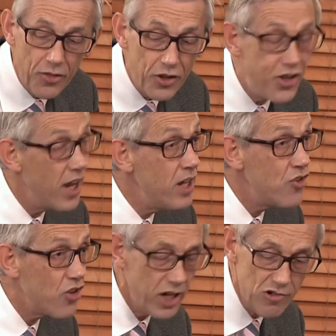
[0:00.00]
the
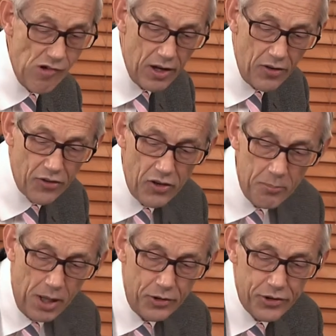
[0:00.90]
danger, he writes, is
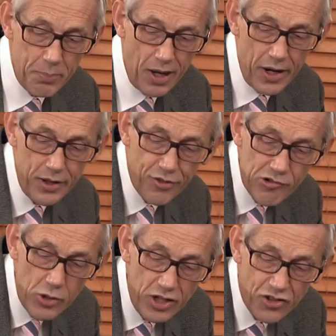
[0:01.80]
multiplied
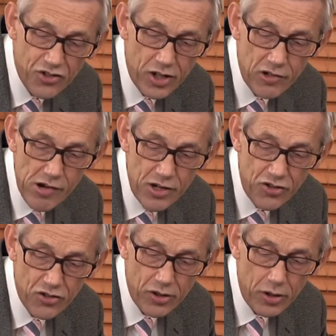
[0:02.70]
through each
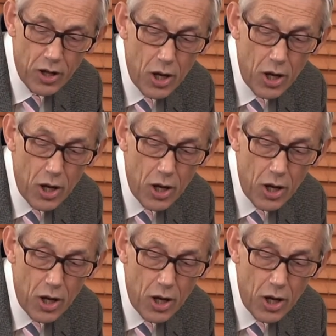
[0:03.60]
generation.